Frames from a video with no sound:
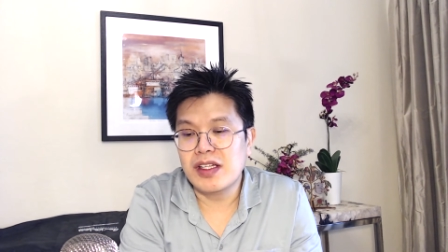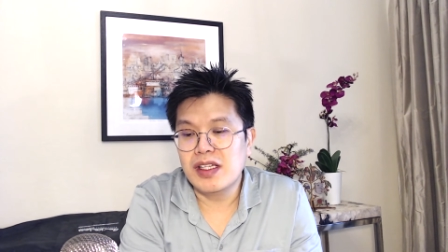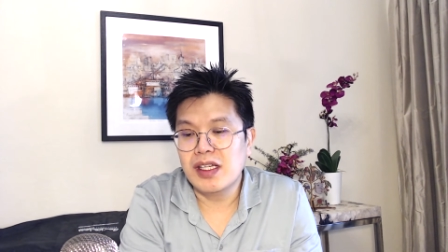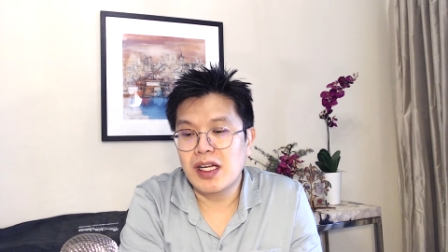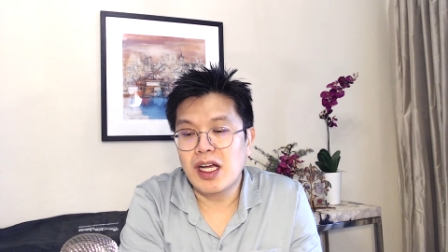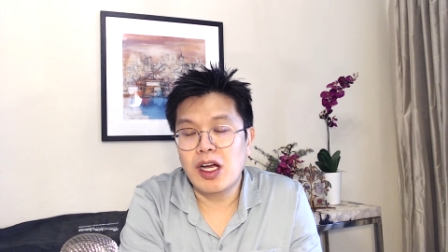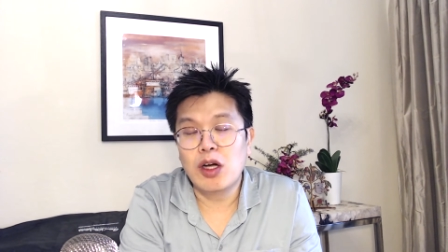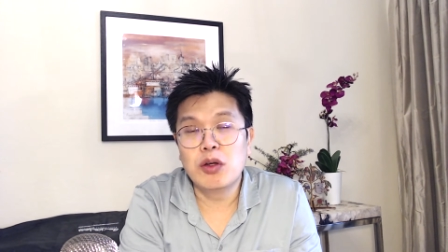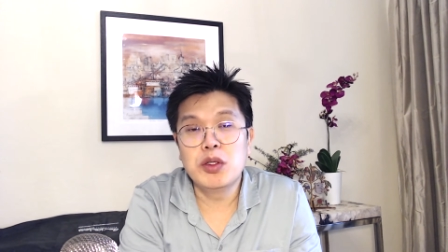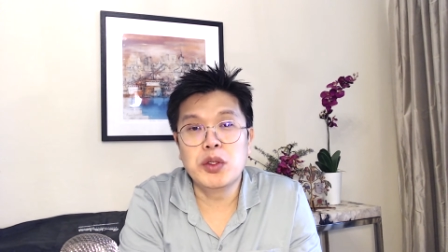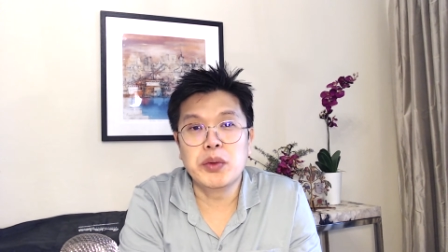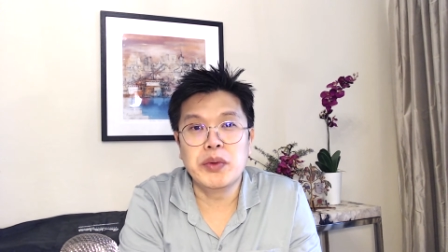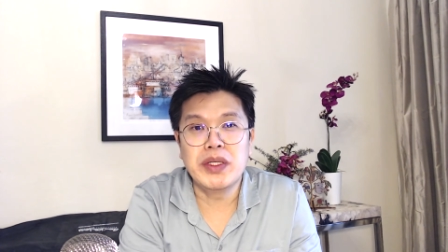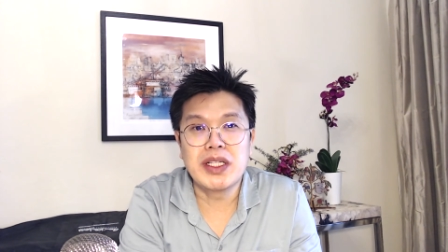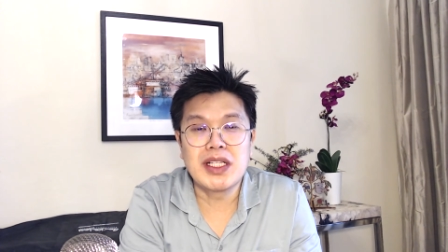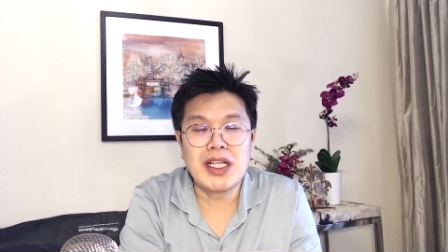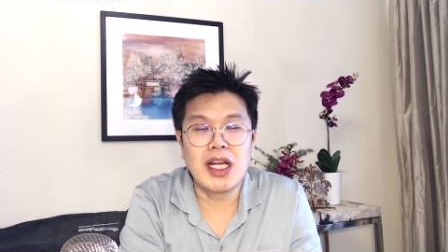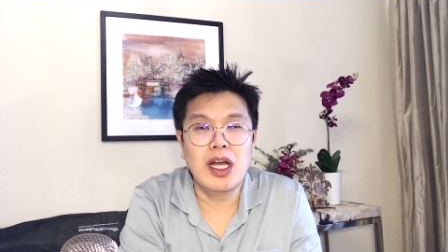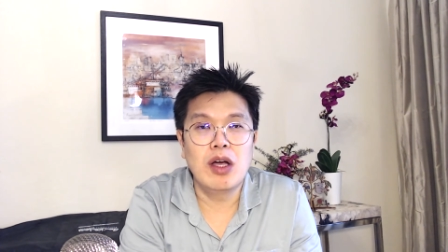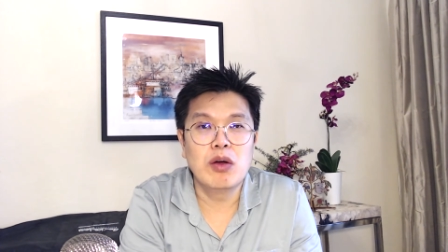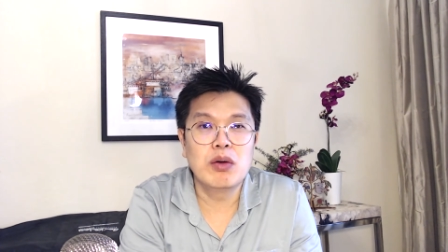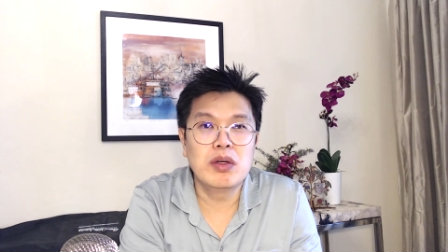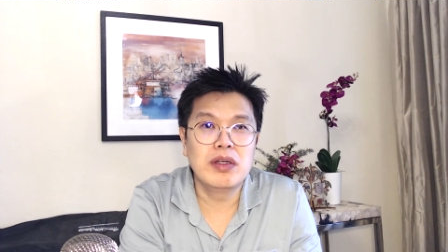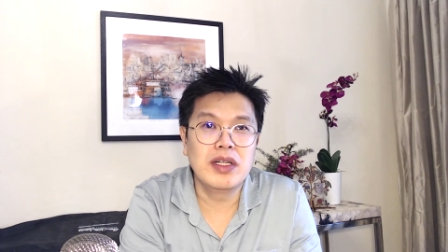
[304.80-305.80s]
how do we
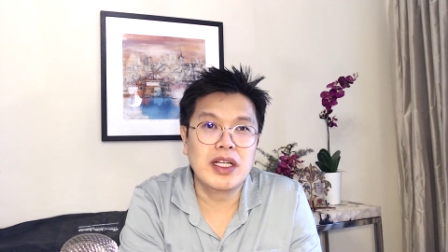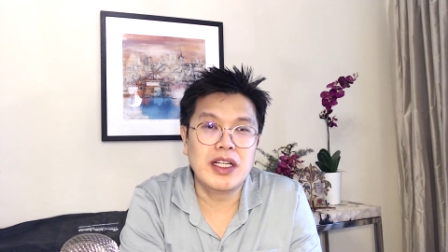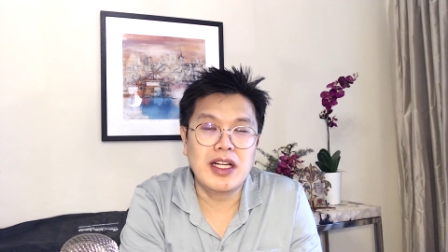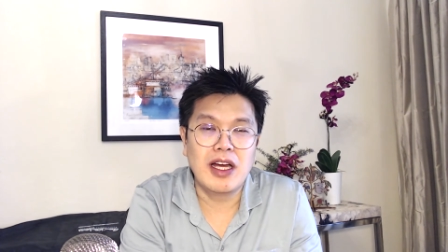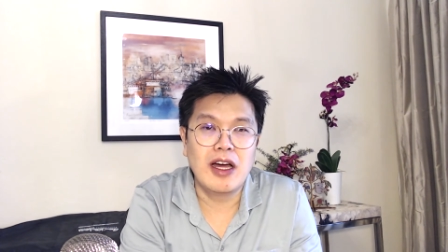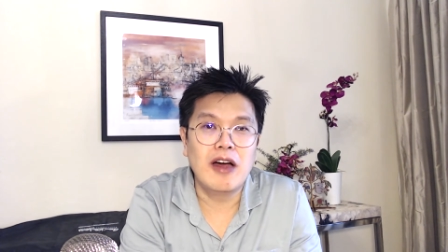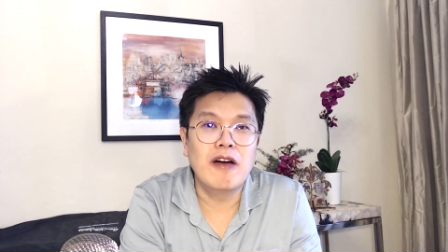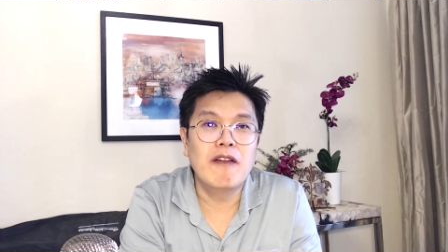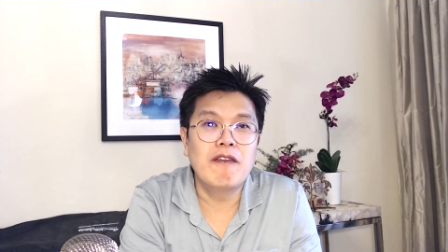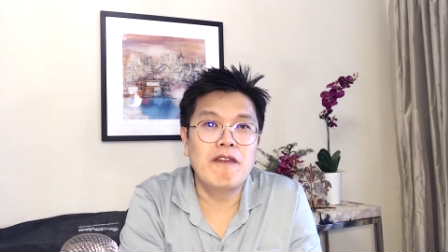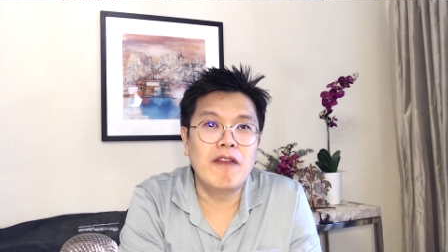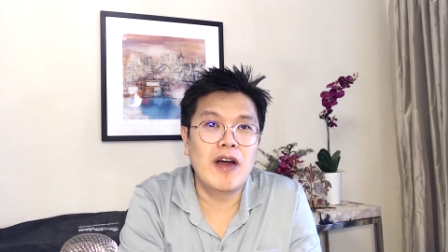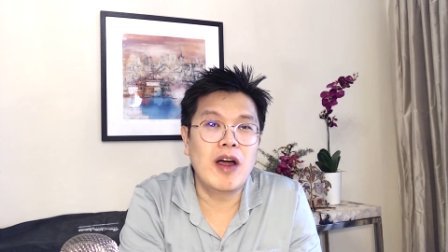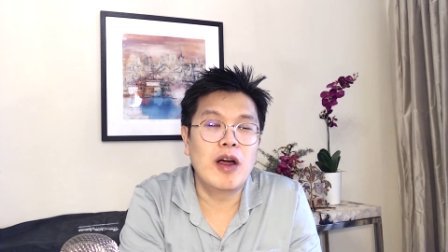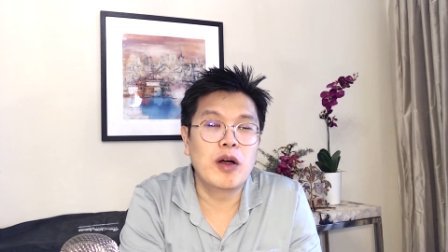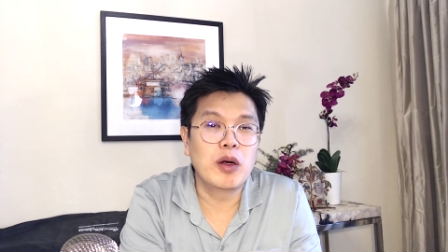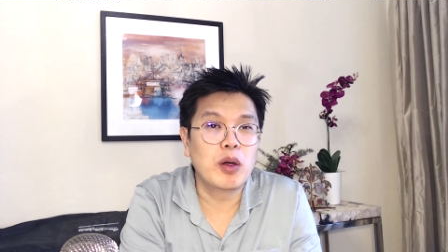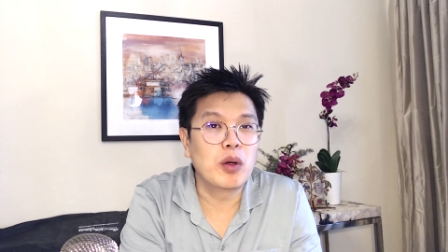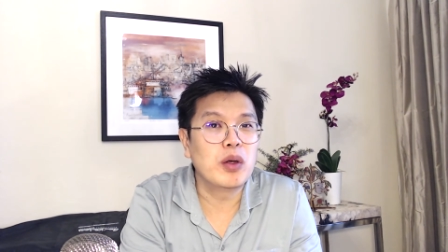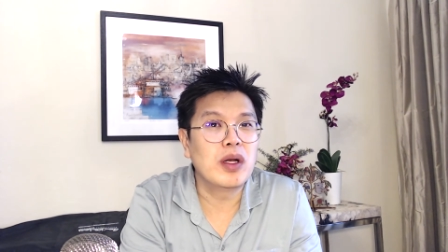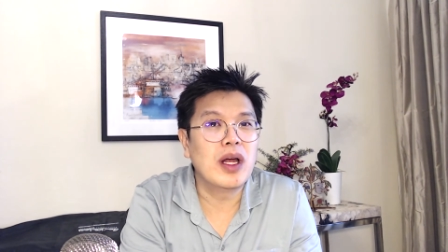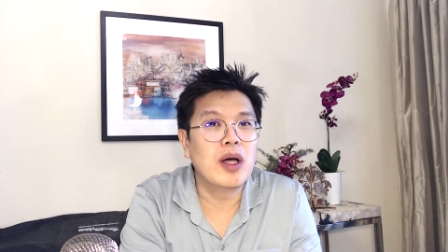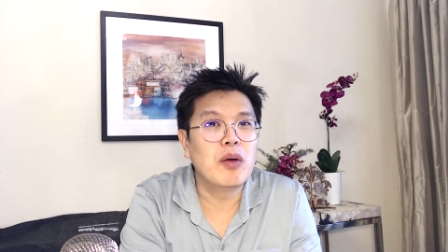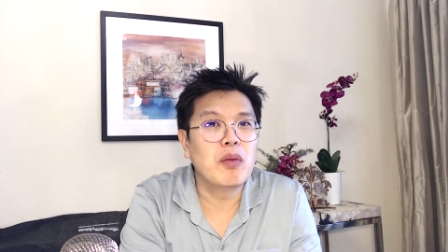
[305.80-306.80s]
calculate how far
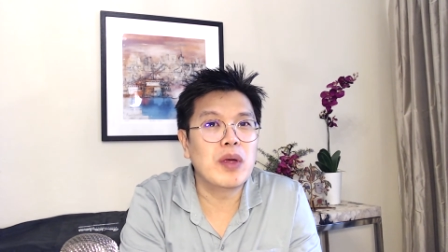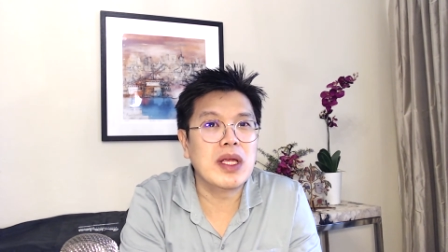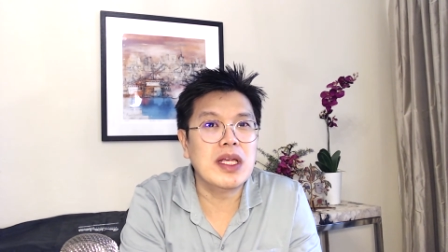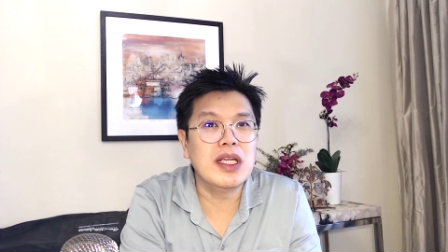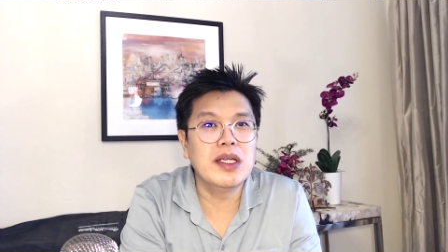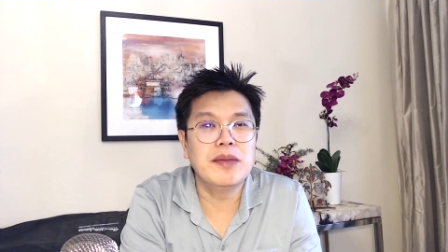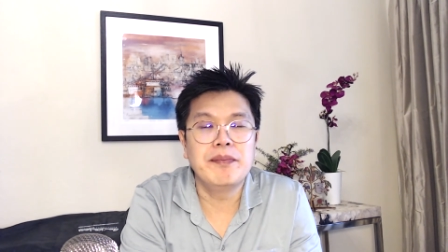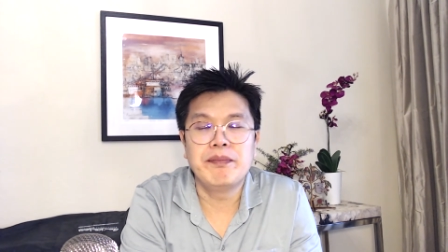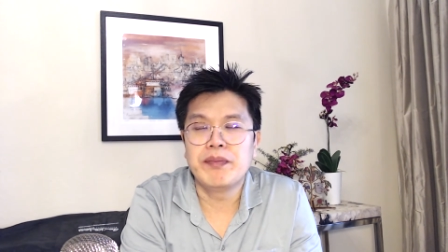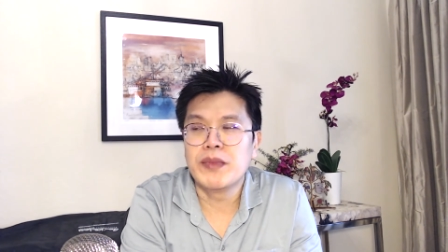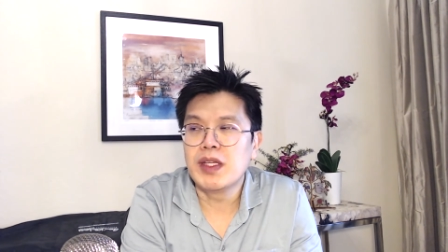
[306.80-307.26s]
on are we?